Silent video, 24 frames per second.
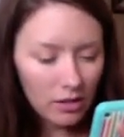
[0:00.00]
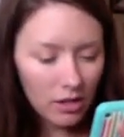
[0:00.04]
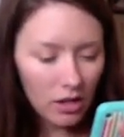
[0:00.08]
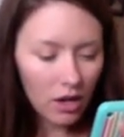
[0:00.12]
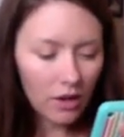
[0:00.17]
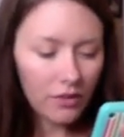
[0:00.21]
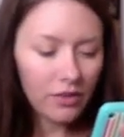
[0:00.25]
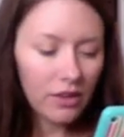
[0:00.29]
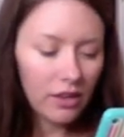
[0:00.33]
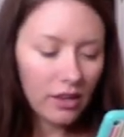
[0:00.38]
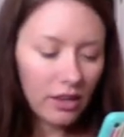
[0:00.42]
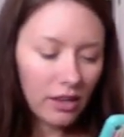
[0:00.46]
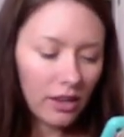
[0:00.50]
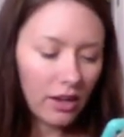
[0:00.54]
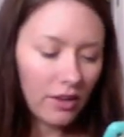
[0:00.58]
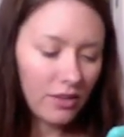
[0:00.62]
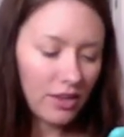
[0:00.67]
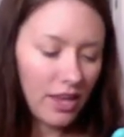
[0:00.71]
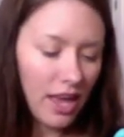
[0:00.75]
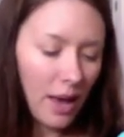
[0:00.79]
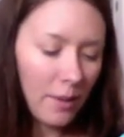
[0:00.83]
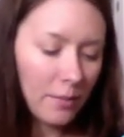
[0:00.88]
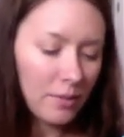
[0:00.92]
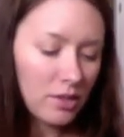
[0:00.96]
on the on
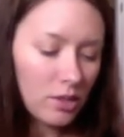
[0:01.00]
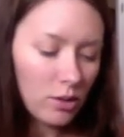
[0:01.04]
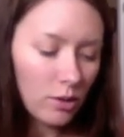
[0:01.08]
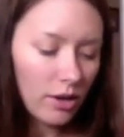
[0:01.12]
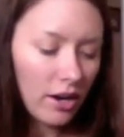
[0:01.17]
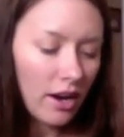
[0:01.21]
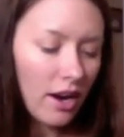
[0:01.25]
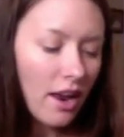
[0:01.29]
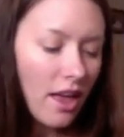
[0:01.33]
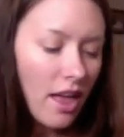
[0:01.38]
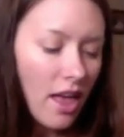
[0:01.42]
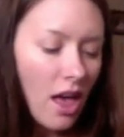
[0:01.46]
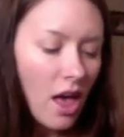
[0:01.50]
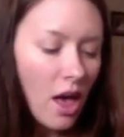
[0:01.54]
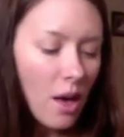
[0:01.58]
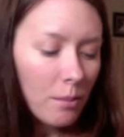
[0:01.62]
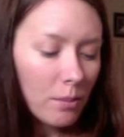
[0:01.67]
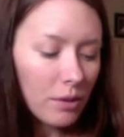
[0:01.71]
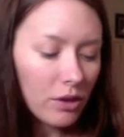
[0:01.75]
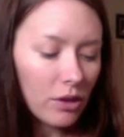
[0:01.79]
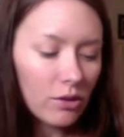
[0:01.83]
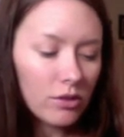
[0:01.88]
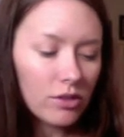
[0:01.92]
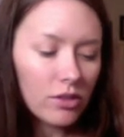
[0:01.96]
the App Store,
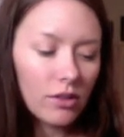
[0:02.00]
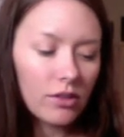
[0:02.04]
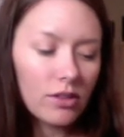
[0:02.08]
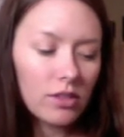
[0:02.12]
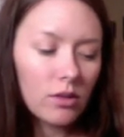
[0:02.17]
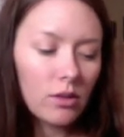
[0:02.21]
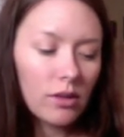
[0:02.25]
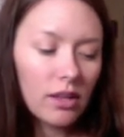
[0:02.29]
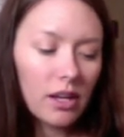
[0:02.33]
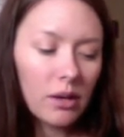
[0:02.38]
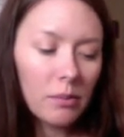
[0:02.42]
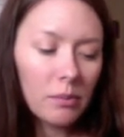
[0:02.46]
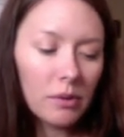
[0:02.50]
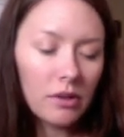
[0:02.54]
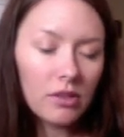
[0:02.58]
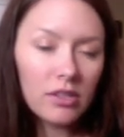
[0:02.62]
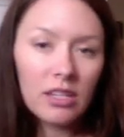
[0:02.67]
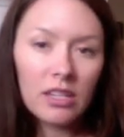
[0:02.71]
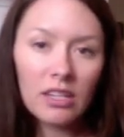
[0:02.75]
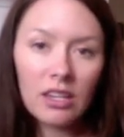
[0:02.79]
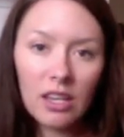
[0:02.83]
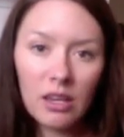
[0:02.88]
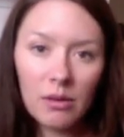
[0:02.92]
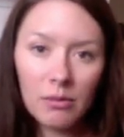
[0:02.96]
but there's also like a
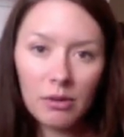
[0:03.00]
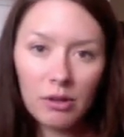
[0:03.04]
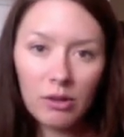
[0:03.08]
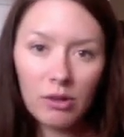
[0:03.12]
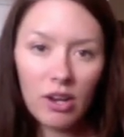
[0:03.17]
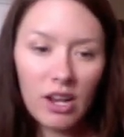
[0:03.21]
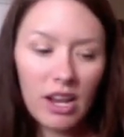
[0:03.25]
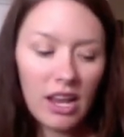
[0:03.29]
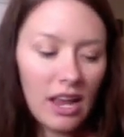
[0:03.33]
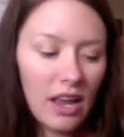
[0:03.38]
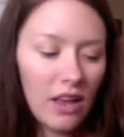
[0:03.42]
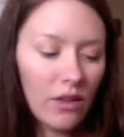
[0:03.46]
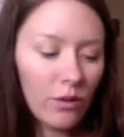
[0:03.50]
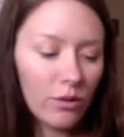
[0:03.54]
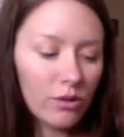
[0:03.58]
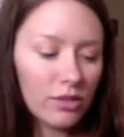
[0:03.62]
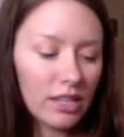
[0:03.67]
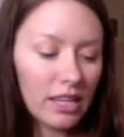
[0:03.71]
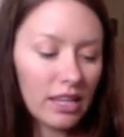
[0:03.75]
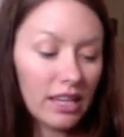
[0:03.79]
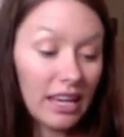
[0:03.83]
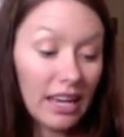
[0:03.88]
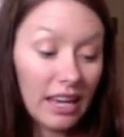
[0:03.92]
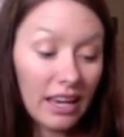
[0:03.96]
built-in community. There's
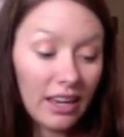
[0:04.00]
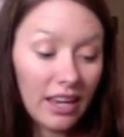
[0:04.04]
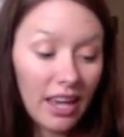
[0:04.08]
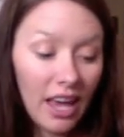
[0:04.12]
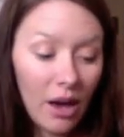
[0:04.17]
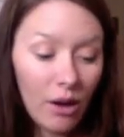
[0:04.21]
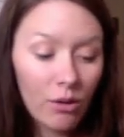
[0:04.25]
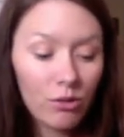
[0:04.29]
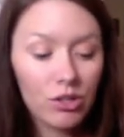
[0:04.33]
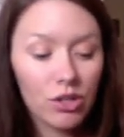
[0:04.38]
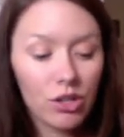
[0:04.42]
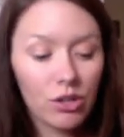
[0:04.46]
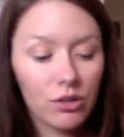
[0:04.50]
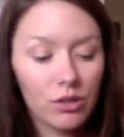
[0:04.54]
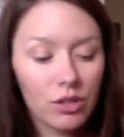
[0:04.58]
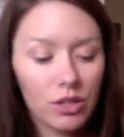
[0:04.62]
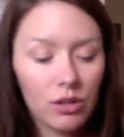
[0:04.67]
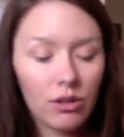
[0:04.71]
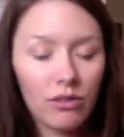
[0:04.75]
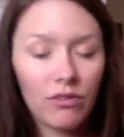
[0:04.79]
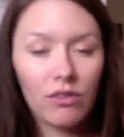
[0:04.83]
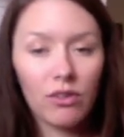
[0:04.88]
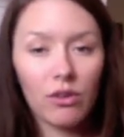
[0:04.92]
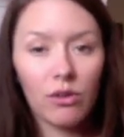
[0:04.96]
a kick counter,
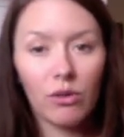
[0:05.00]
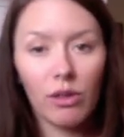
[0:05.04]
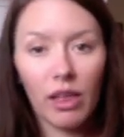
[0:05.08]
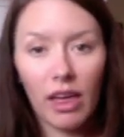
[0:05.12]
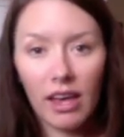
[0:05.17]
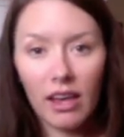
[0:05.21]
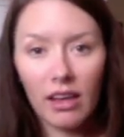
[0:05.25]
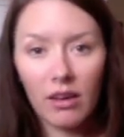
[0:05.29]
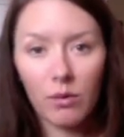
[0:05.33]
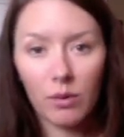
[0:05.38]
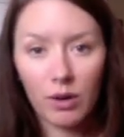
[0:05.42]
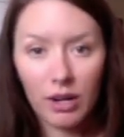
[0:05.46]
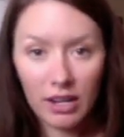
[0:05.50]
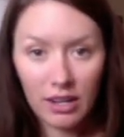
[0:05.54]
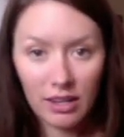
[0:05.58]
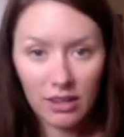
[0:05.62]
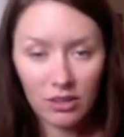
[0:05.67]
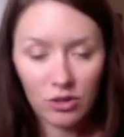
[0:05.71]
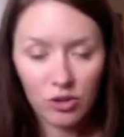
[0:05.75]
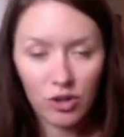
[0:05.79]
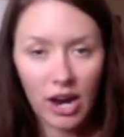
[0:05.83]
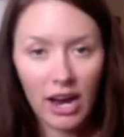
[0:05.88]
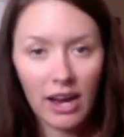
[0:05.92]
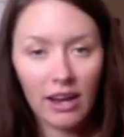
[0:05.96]
so if you like want to
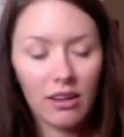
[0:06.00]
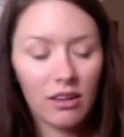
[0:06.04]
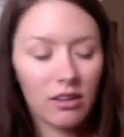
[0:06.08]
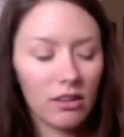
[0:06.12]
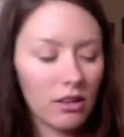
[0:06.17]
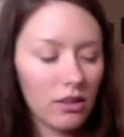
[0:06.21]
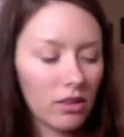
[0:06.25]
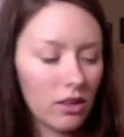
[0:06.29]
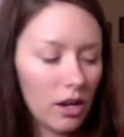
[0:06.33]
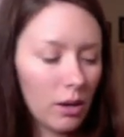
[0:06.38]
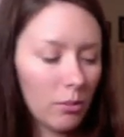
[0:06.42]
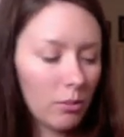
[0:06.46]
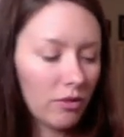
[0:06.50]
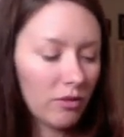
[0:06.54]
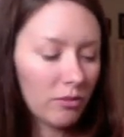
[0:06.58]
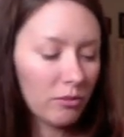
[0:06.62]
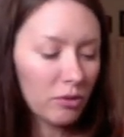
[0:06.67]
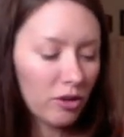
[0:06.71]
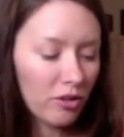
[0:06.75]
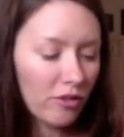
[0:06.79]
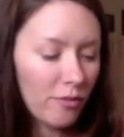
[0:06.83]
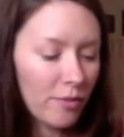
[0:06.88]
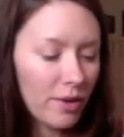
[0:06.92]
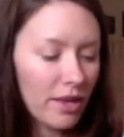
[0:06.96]
track the number of
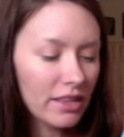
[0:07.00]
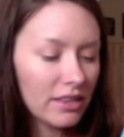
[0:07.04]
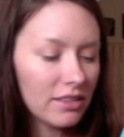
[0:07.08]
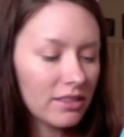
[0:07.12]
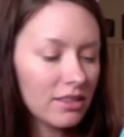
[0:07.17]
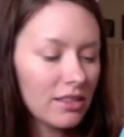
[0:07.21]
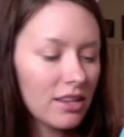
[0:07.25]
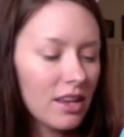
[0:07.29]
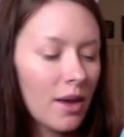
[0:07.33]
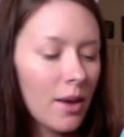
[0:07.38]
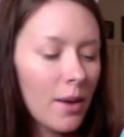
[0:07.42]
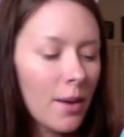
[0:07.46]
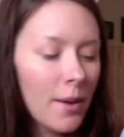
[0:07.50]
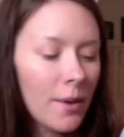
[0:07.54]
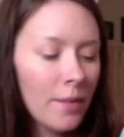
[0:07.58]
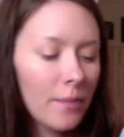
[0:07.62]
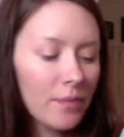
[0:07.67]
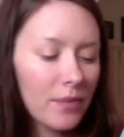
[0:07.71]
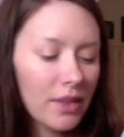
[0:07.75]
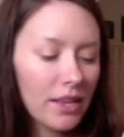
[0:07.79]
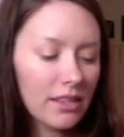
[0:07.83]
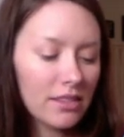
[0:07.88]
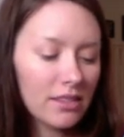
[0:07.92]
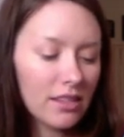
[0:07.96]
movements,
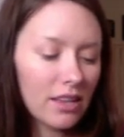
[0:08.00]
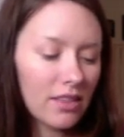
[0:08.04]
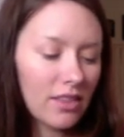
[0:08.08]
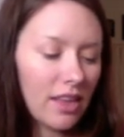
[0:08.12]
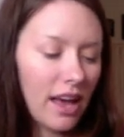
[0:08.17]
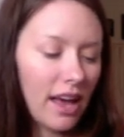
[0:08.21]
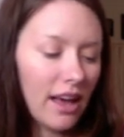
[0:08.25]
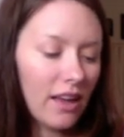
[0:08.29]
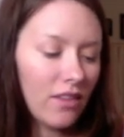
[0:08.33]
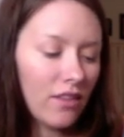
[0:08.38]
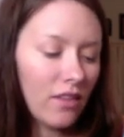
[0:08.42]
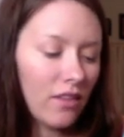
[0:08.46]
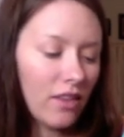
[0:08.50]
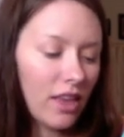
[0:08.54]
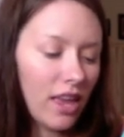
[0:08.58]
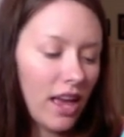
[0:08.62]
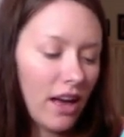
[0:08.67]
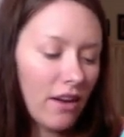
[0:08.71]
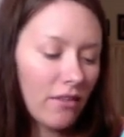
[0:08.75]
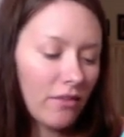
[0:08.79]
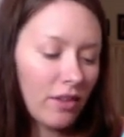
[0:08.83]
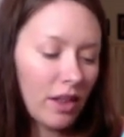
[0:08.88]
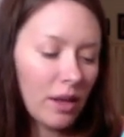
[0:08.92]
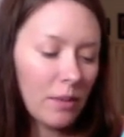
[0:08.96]
things like that. And then they
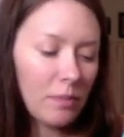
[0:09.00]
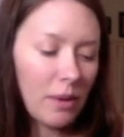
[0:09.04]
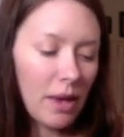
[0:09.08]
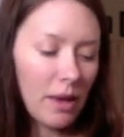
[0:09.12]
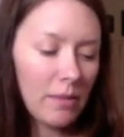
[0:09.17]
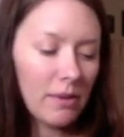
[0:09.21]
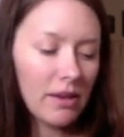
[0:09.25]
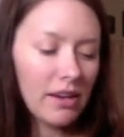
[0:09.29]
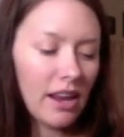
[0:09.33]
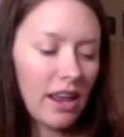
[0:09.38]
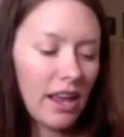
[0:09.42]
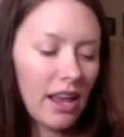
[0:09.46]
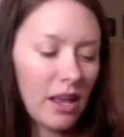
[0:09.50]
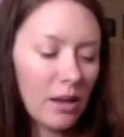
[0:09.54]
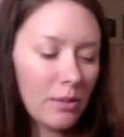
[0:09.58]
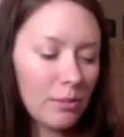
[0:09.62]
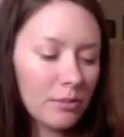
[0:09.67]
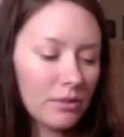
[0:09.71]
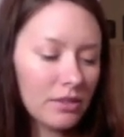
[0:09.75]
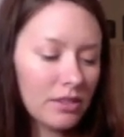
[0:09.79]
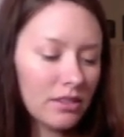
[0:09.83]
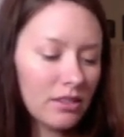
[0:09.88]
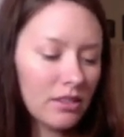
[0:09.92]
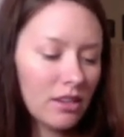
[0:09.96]
have like baby
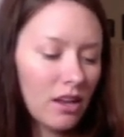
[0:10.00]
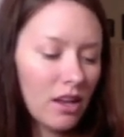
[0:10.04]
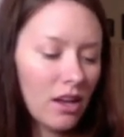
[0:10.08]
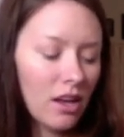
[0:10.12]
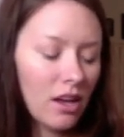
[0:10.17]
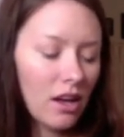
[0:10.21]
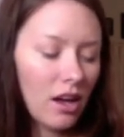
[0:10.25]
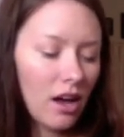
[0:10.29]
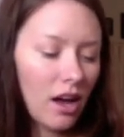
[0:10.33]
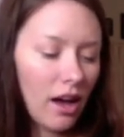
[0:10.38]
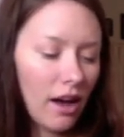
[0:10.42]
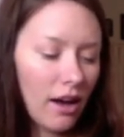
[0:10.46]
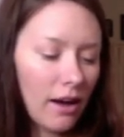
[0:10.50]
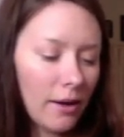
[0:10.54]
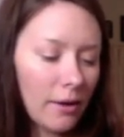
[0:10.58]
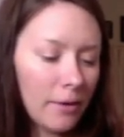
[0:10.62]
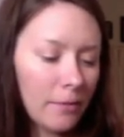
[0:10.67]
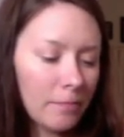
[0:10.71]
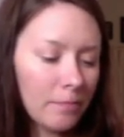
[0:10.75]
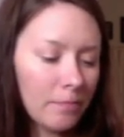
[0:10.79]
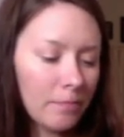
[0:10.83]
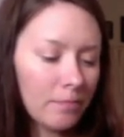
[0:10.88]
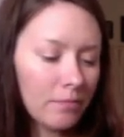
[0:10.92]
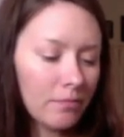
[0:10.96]
names.
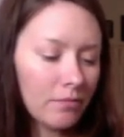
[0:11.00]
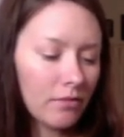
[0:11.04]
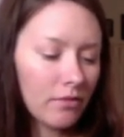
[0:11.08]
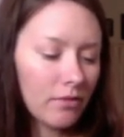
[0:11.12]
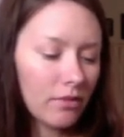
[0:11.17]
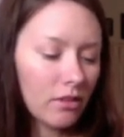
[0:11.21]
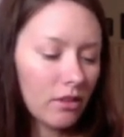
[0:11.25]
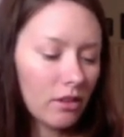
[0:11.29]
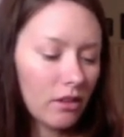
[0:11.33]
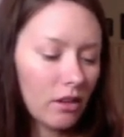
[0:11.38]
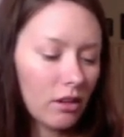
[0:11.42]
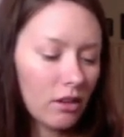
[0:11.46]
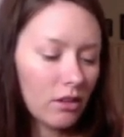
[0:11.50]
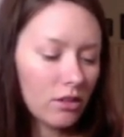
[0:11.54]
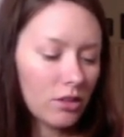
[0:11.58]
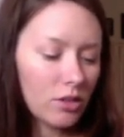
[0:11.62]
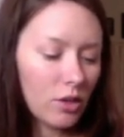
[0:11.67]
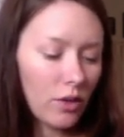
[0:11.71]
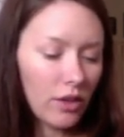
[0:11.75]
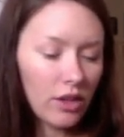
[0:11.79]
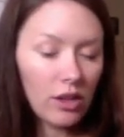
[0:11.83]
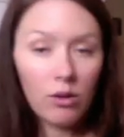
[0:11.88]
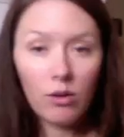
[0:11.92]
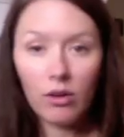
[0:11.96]
Um,
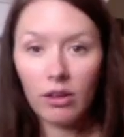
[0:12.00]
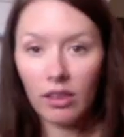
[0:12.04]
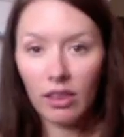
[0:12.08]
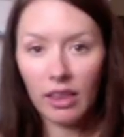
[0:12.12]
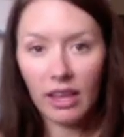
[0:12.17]
so that you can